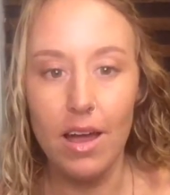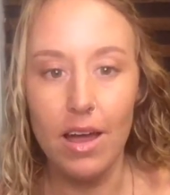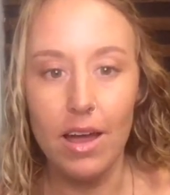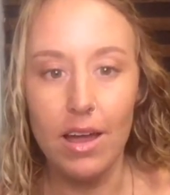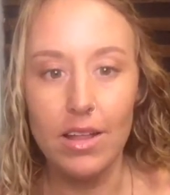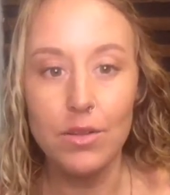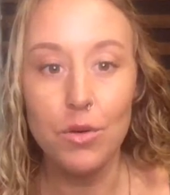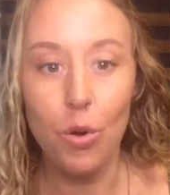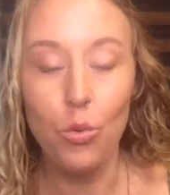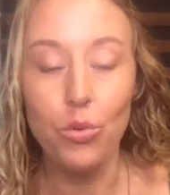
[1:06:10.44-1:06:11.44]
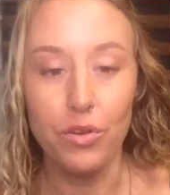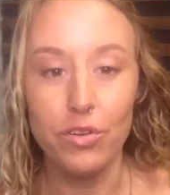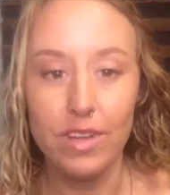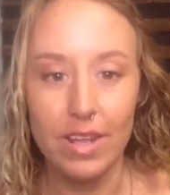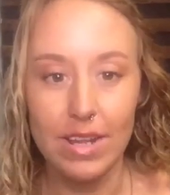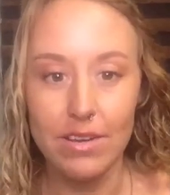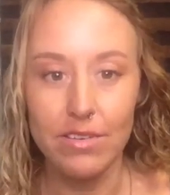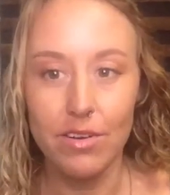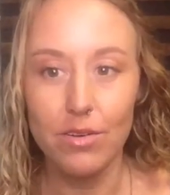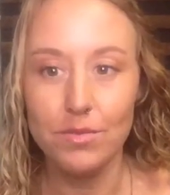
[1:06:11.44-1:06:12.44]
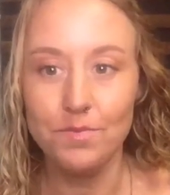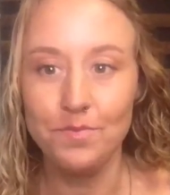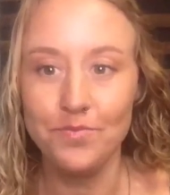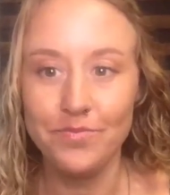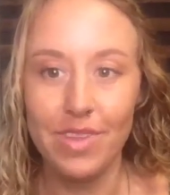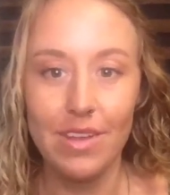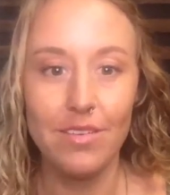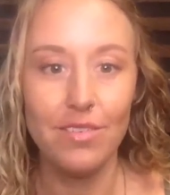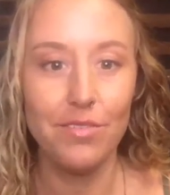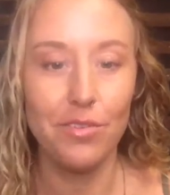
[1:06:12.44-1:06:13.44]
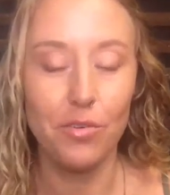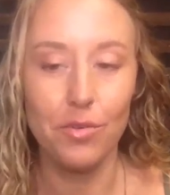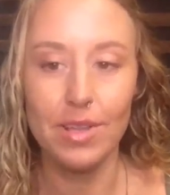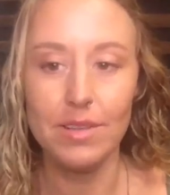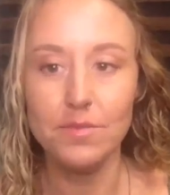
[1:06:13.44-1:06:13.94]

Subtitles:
I look older 10 years ago, for real.